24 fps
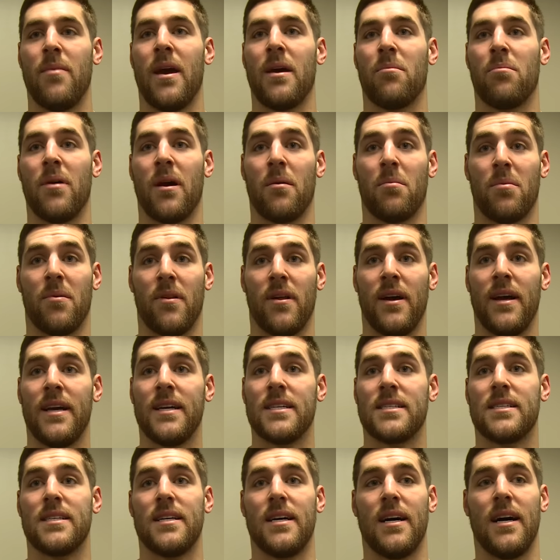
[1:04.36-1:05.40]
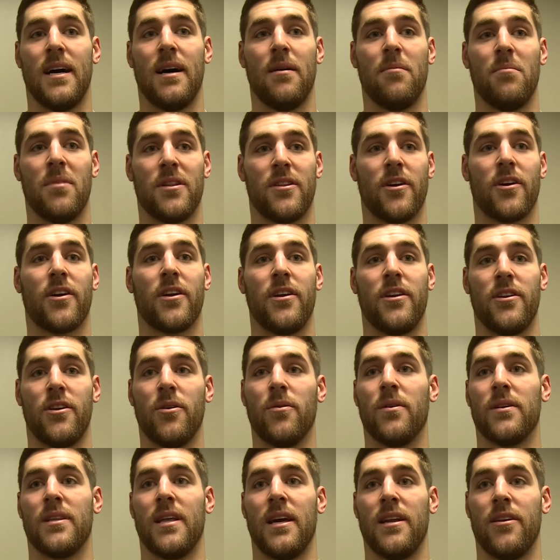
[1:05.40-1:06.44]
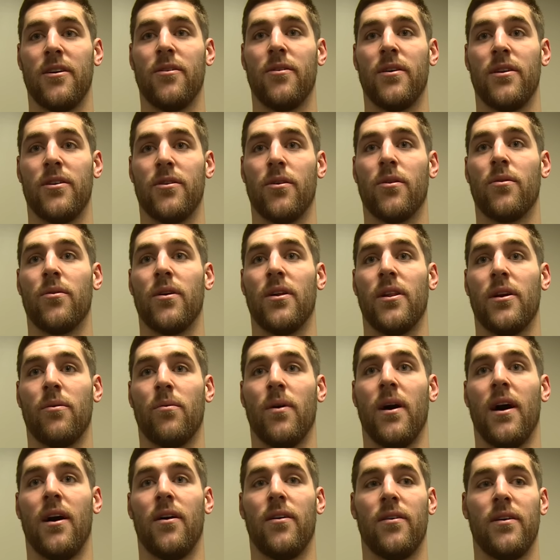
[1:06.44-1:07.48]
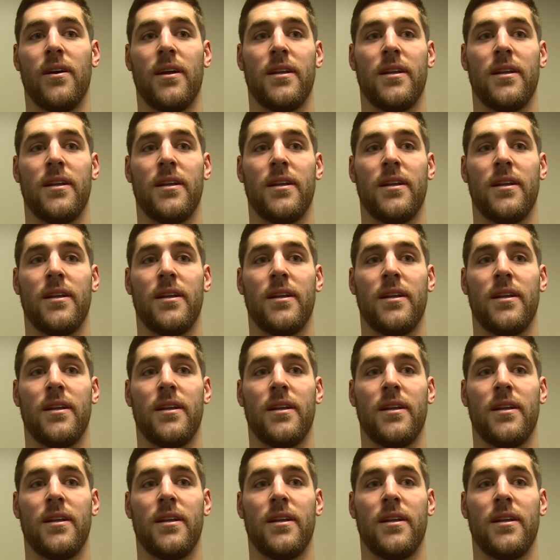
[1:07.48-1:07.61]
make big plays, but they're going to do what they do and do it really well.